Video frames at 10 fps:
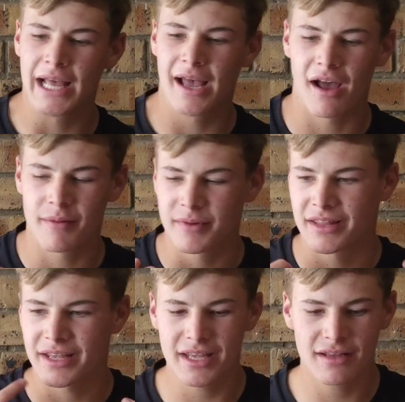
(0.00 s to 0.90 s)
I mean,
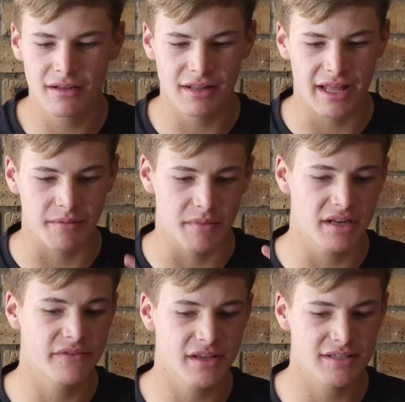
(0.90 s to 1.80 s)
the eagle and the
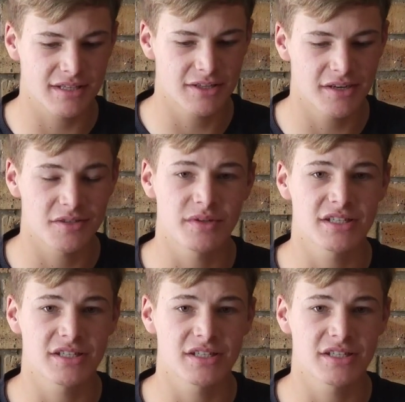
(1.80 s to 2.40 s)
minifigures included is really